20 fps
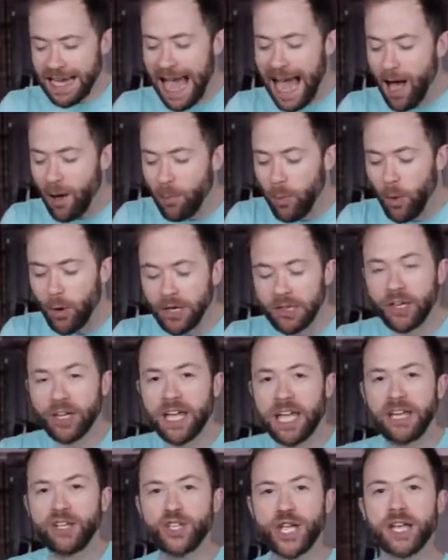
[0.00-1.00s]

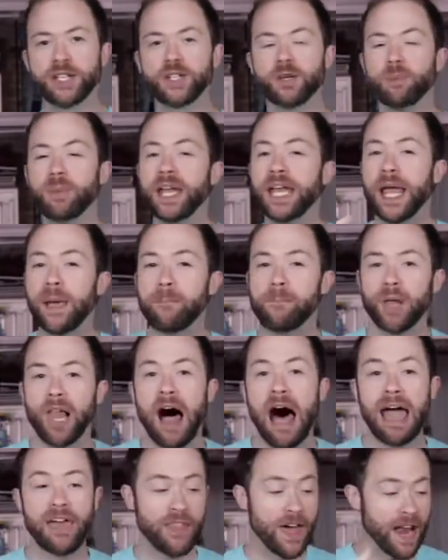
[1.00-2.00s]
cowboy-looking gentlemen
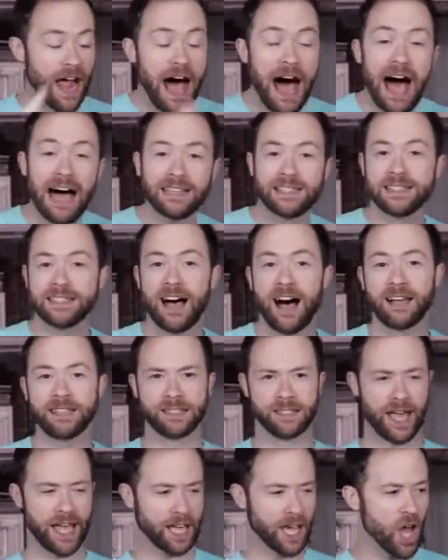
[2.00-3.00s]
imply that hot
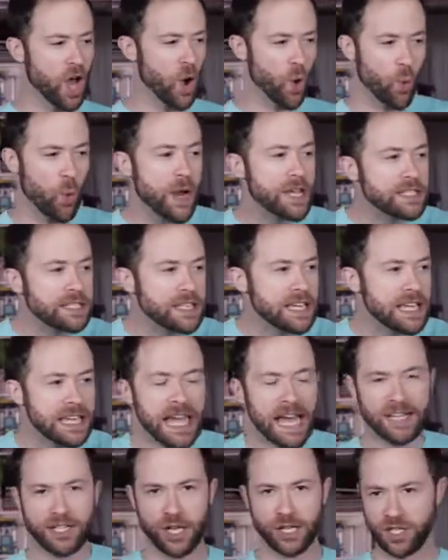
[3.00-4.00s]
sauce, like
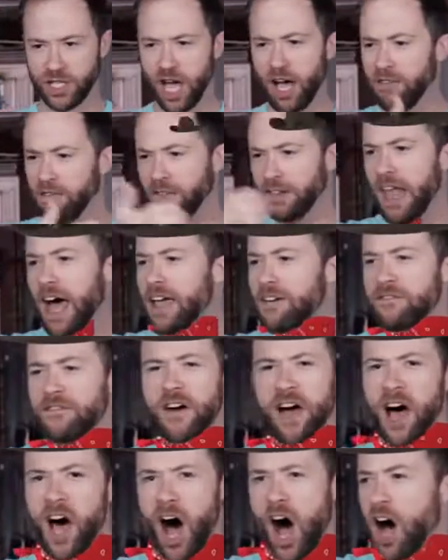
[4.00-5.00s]
whiskey and a tough
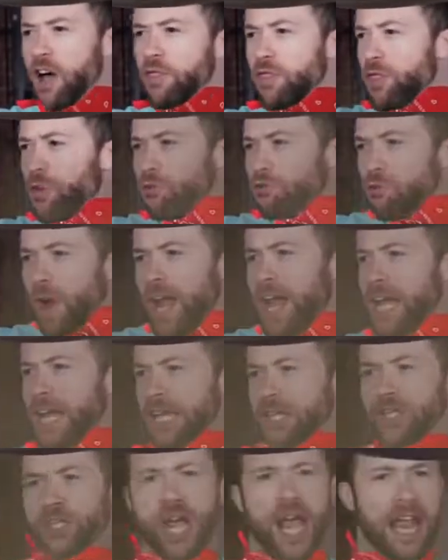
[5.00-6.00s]
life on the
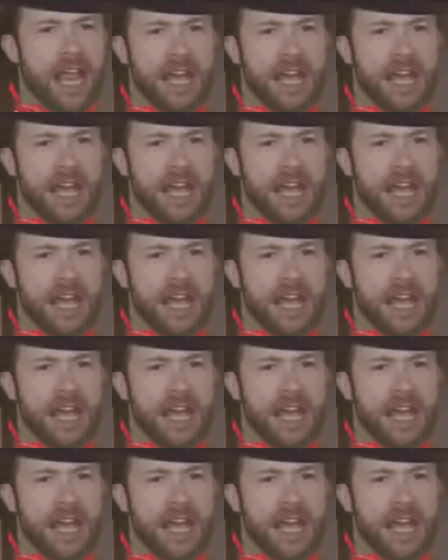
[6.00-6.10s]
range,